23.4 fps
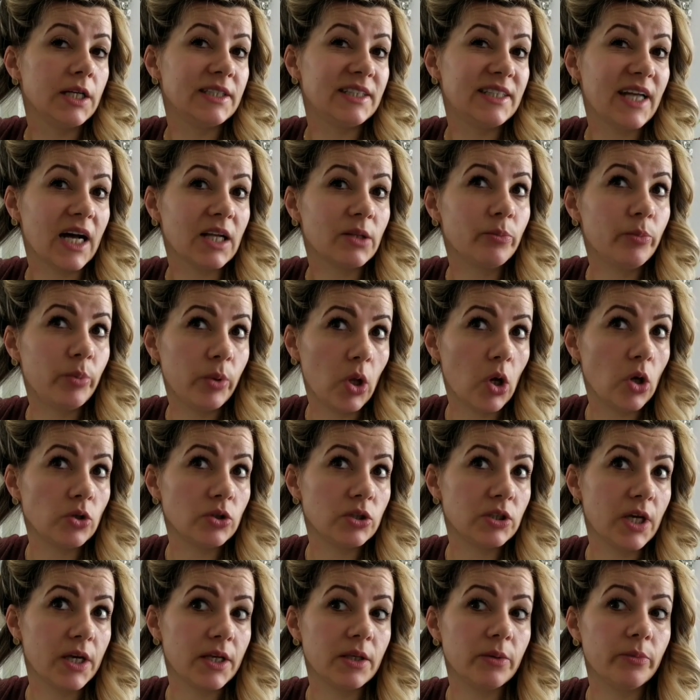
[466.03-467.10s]
that
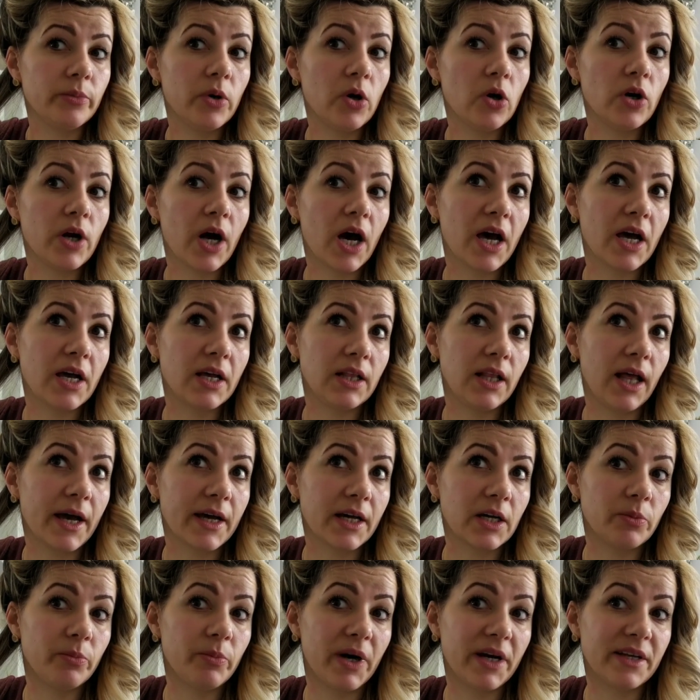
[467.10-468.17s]
blonde anymore. I
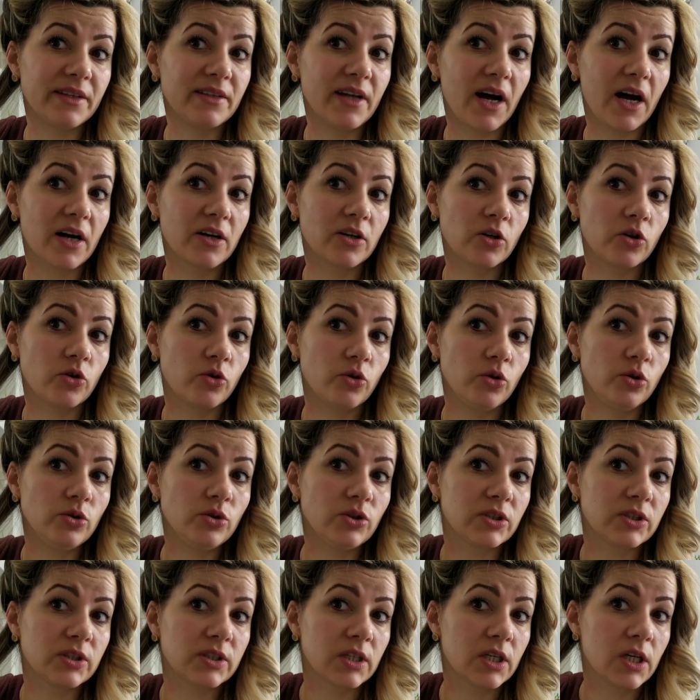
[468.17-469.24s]
like my dark
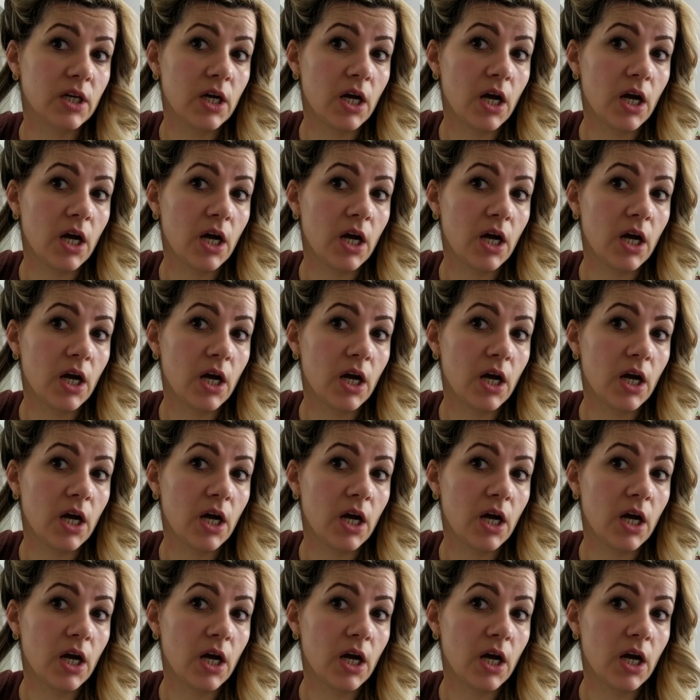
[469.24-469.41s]
roots.